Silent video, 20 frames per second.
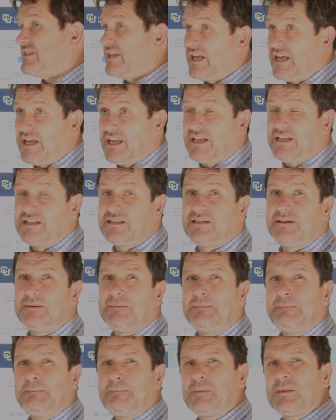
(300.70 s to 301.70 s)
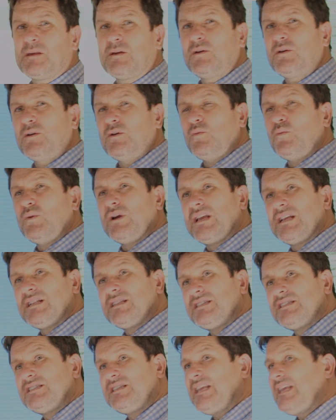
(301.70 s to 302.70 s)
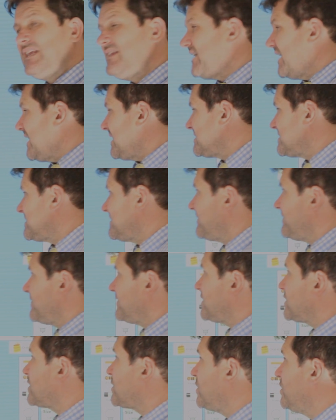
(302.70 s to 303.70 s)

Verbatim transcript: circuit we can see that the